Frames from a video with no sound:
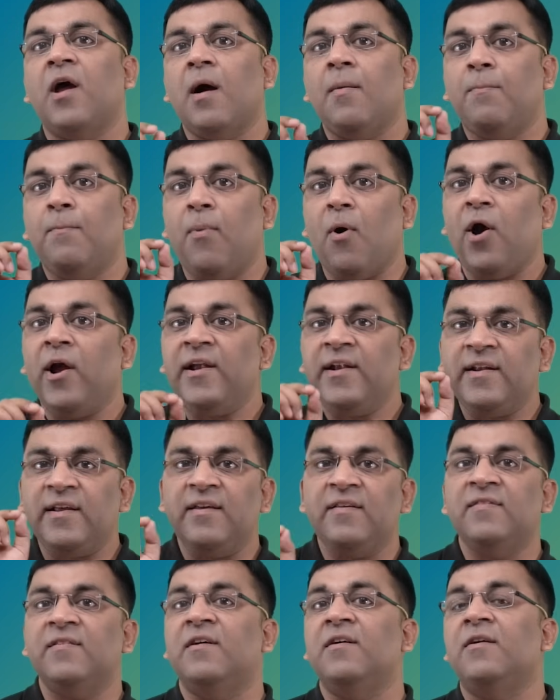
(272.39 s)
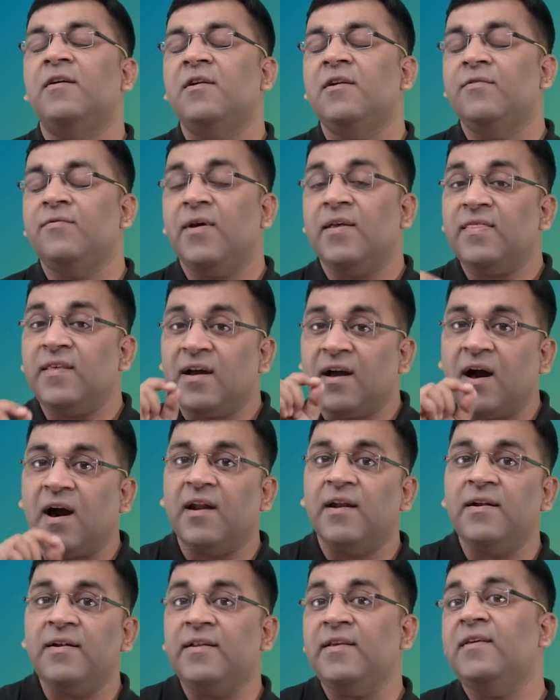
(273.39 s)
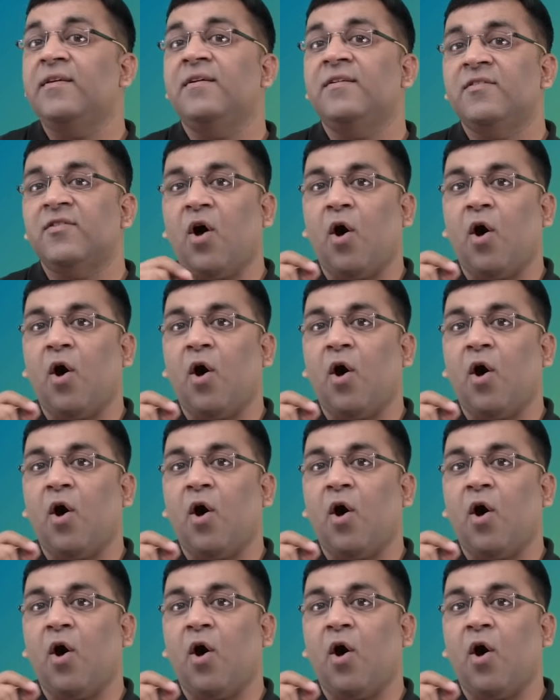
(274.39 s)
a point is earned when the current year's